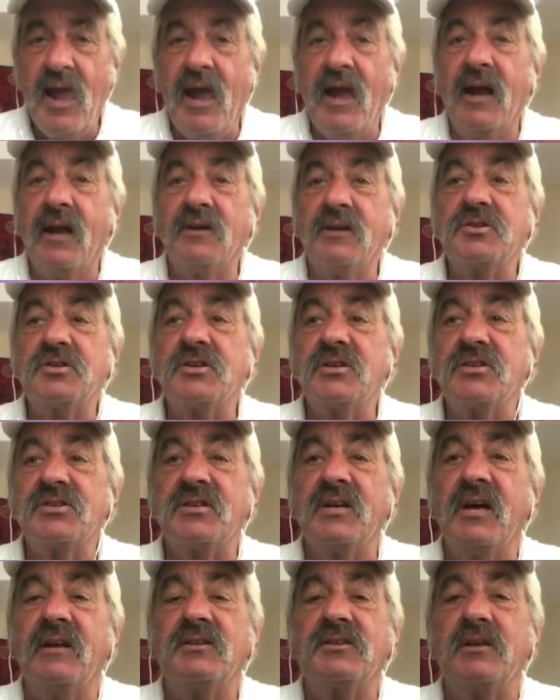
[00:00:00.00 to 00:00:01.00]
And she
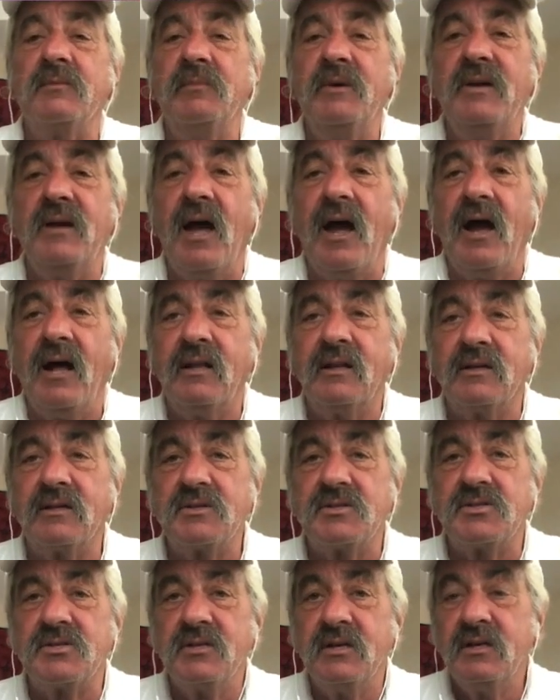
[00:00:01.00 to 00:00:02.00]
said to me,
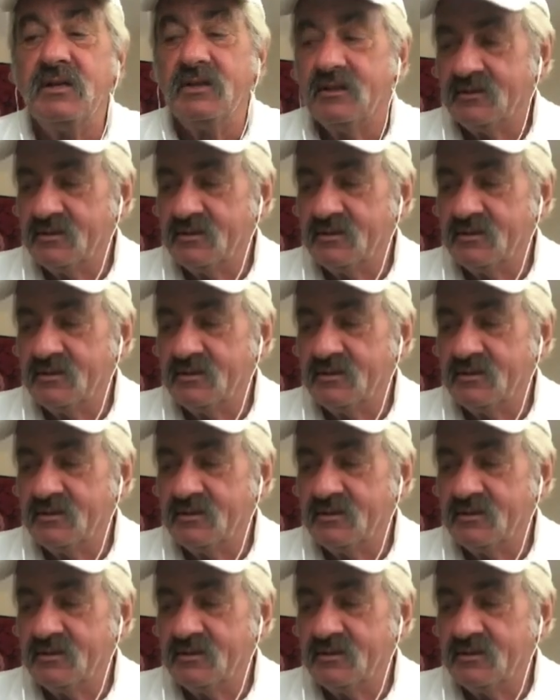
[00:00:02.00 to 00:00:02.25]
Alex,